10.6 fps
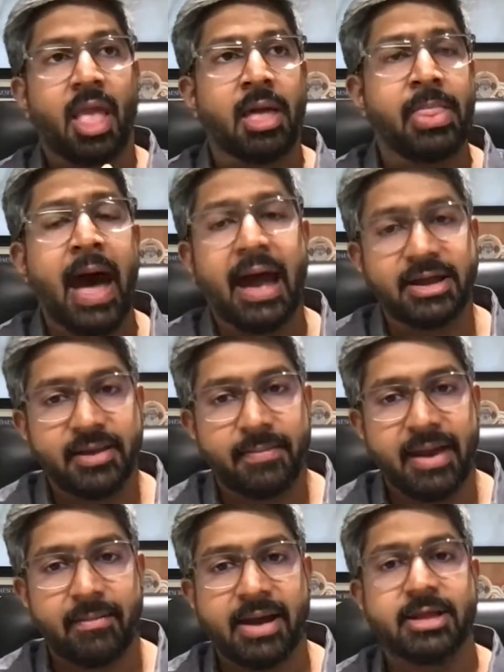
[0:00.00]
The higher the
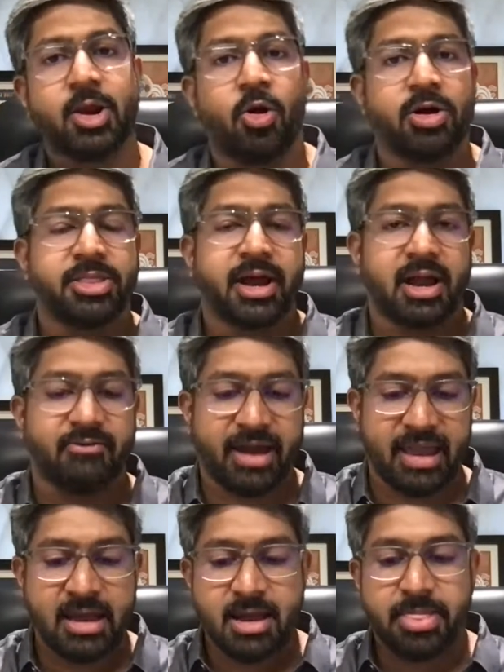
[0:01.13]
BMI, the longer the
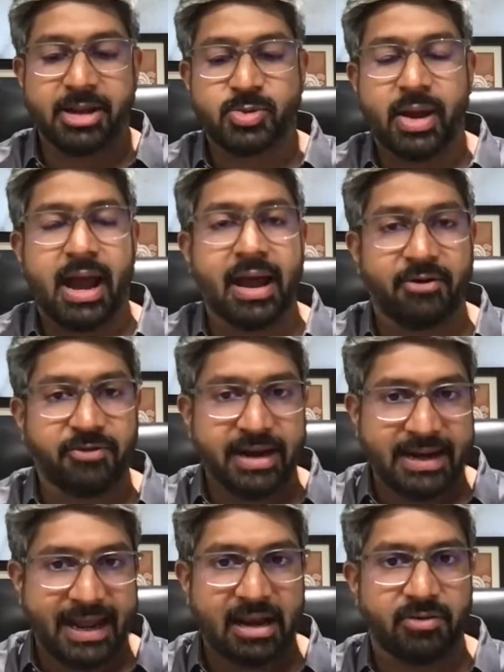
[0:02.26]
recovery. That's why I roughly
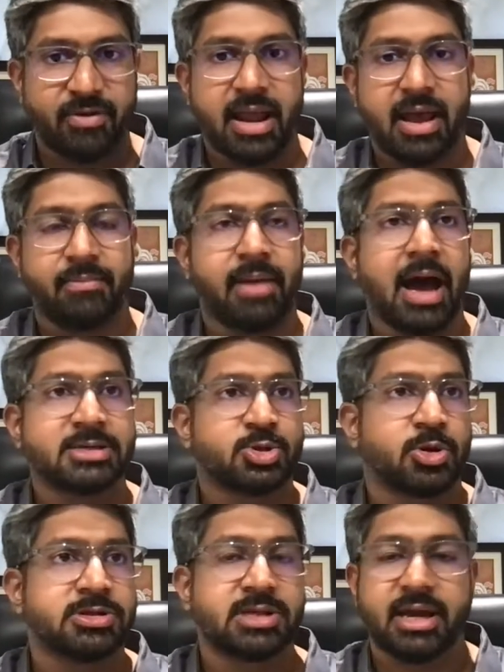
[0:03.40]
tell when I'm asked
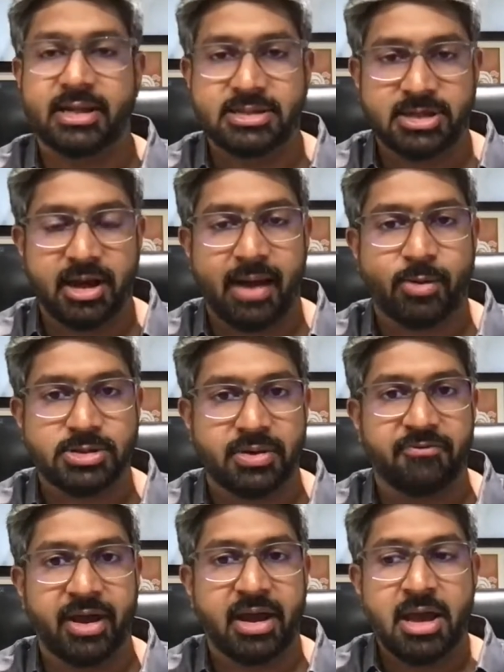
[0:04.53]
on, say, Instagram or
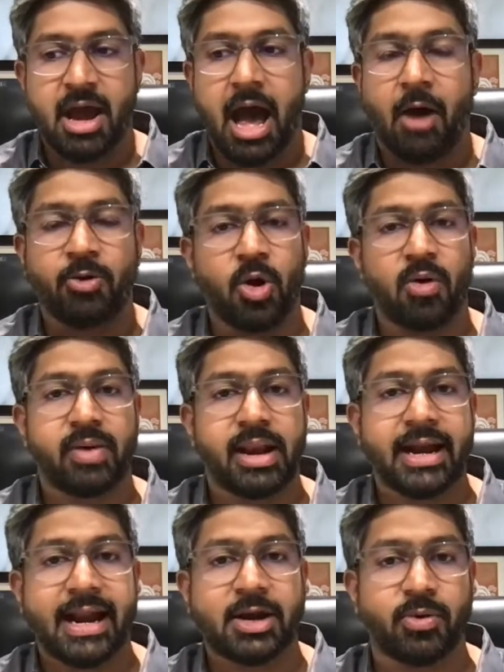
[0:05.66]
somewhere, how long will I
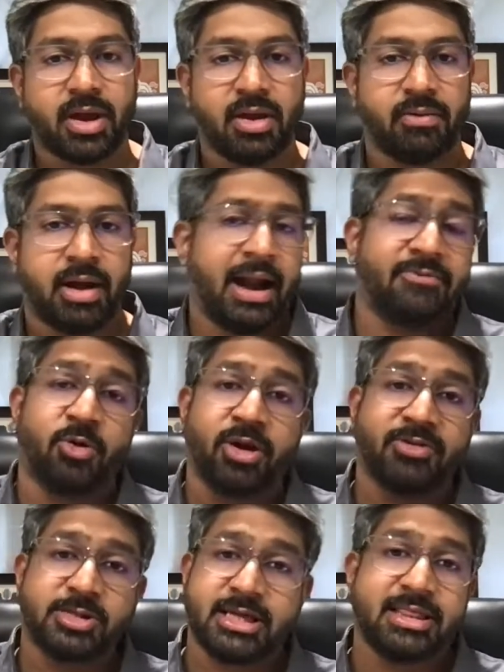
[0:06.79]
take to recover? And I've not
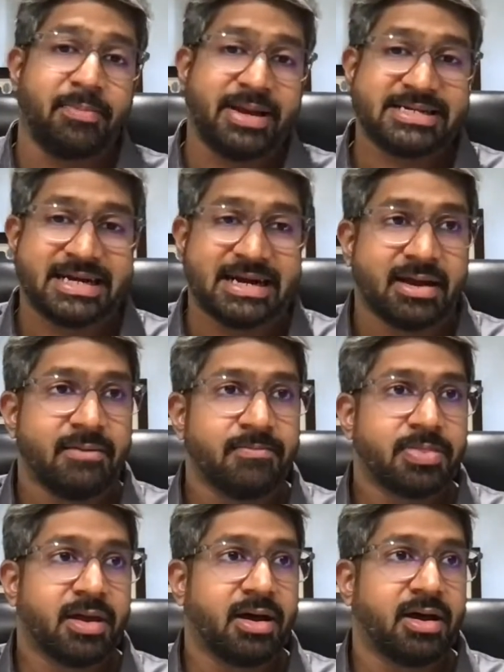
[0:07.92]
even seen the patient,
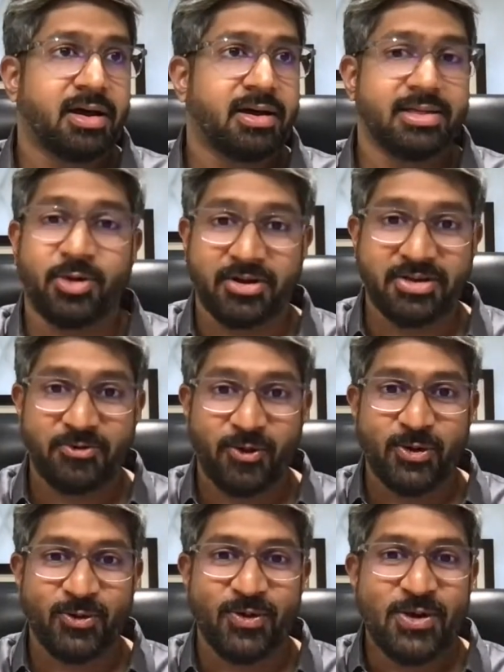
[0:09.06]
not even a
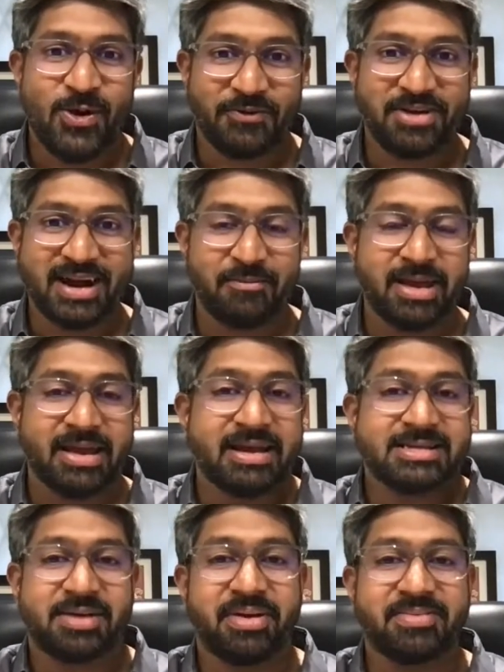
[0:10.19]
photo of the tummy.
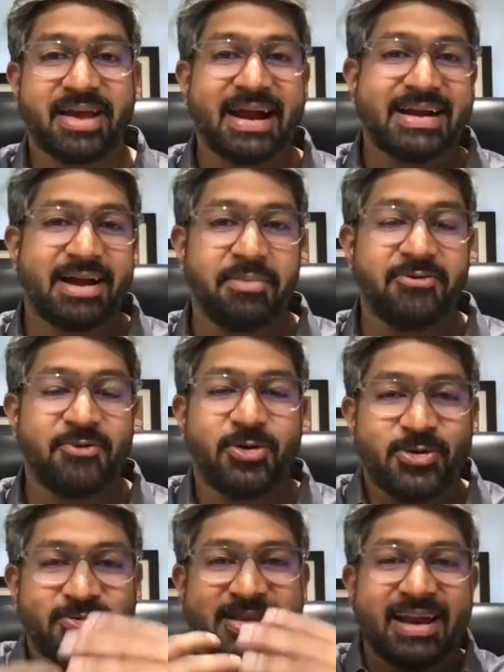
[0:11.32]
Sometimes I get tummy
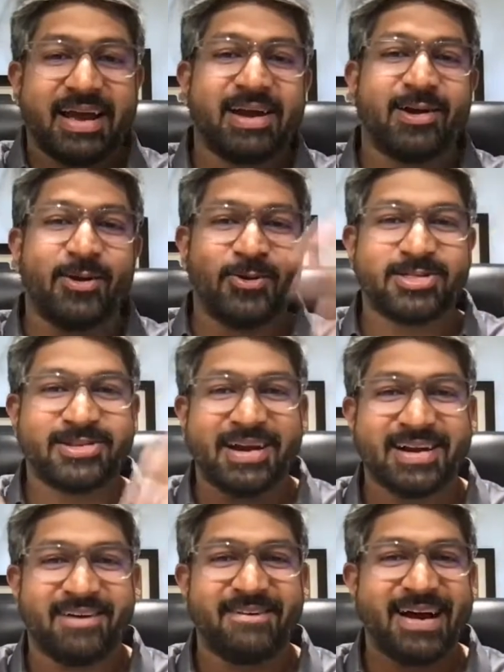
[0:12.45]
photos which are like clothed and
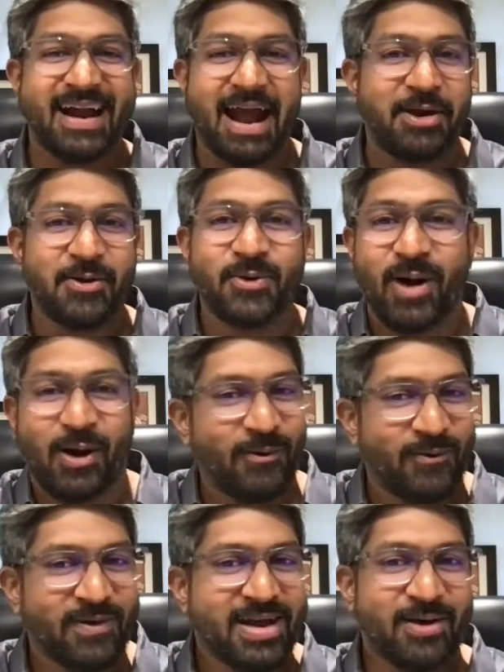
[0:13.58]
covered, and I don't
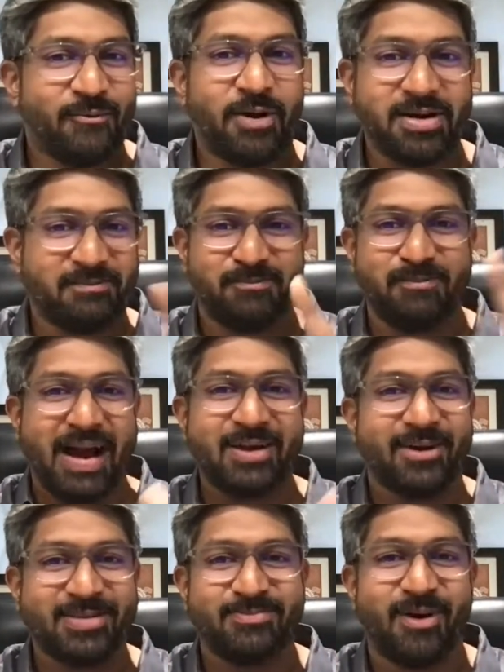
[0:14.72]
know what
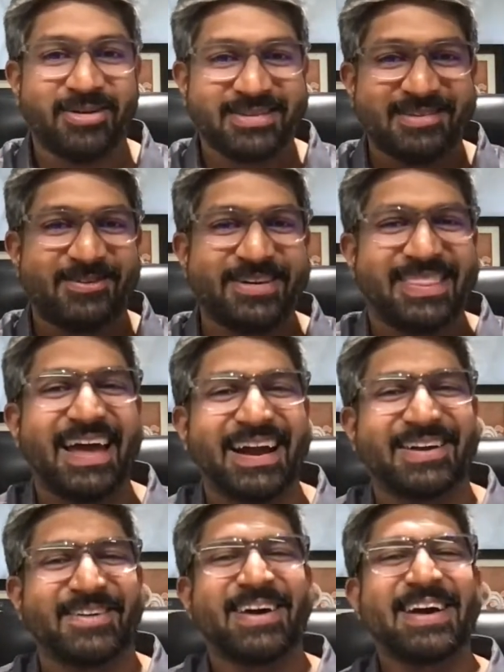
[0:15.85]
Pandora's box is over
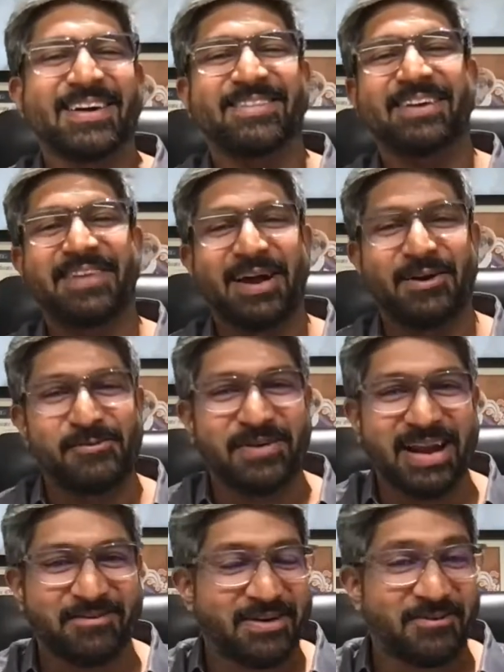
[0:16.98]
there that when I open
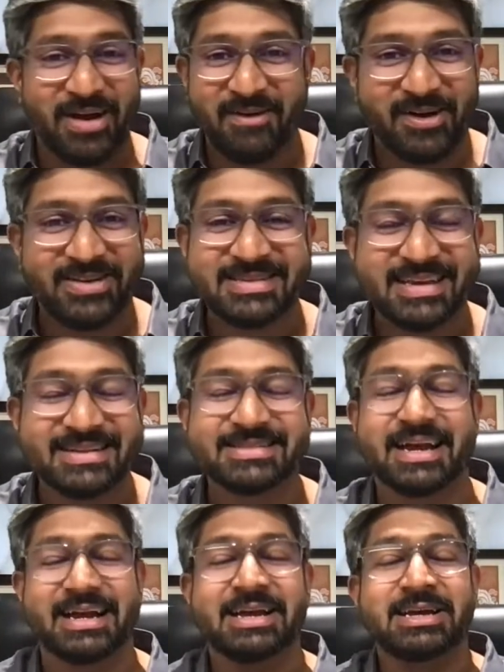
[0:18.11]
up and what am I going to see
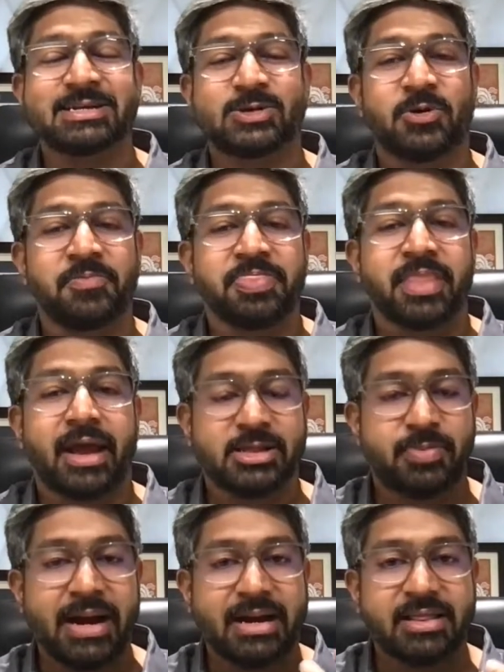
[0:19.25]
inside. So it's
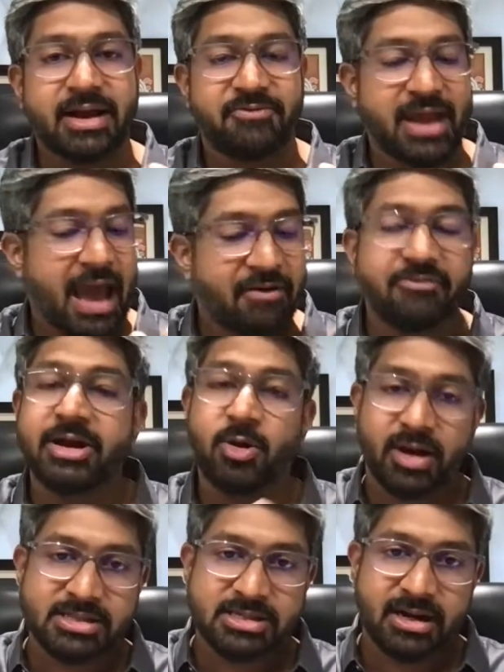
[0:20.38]
better that we have a video
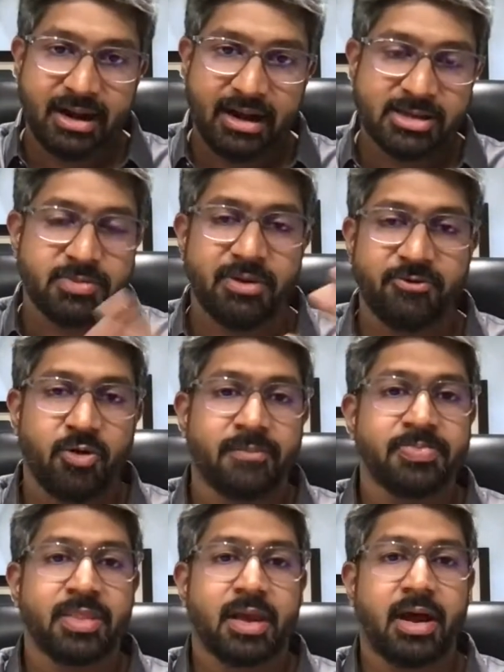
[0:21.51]
consult at least before
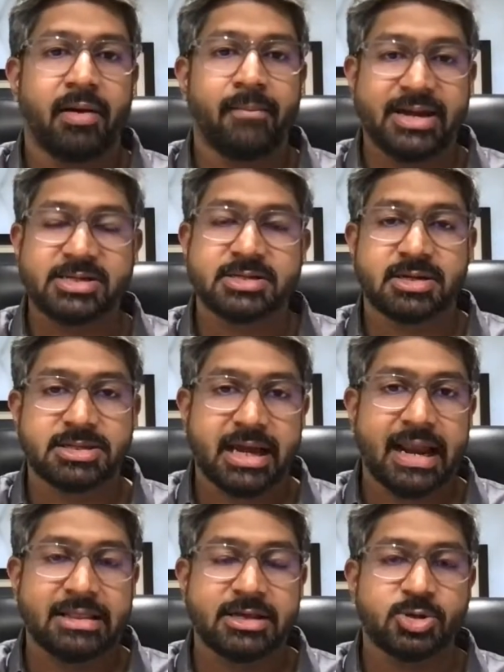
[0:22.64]
a major surgery
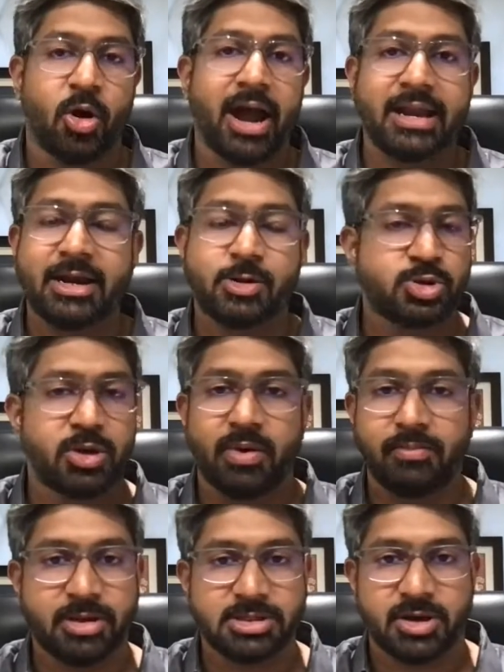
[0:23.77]
like this, or I need to see you in
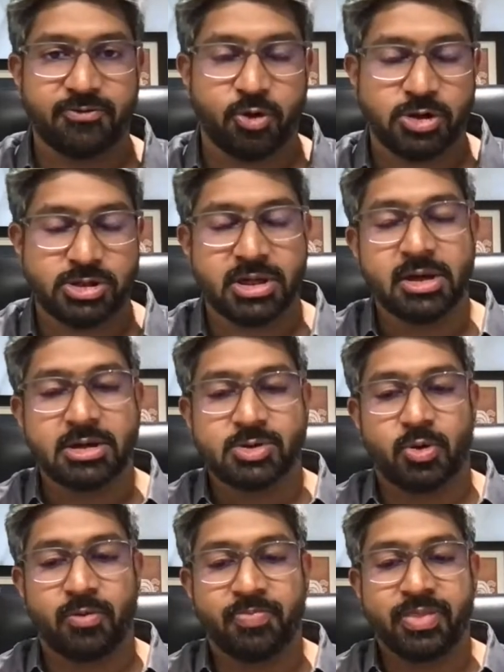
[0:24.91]
person, of course.
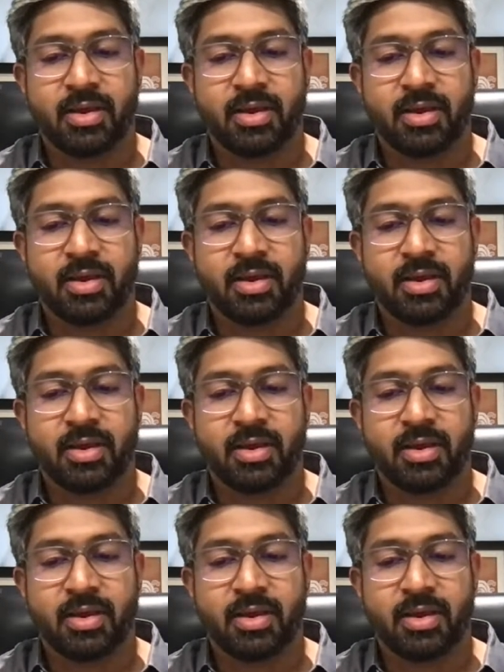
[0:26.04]
So